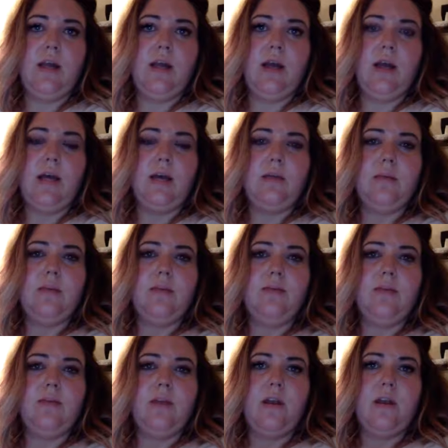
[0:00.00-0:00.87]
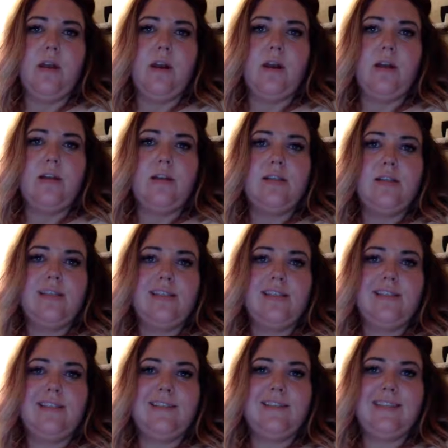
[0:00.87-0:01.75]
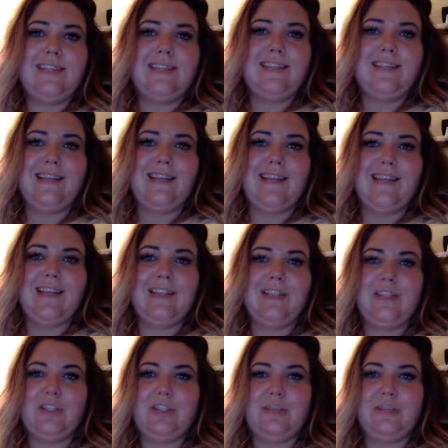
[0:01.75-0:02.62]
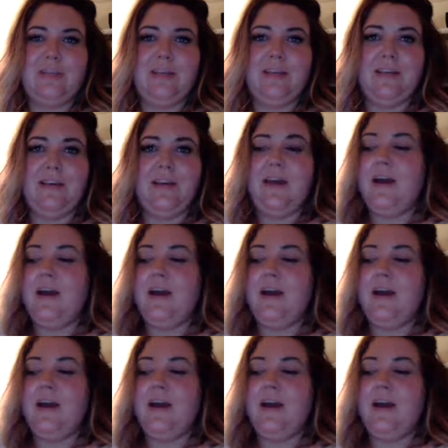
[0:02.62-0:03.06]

If not, I guess it's just me,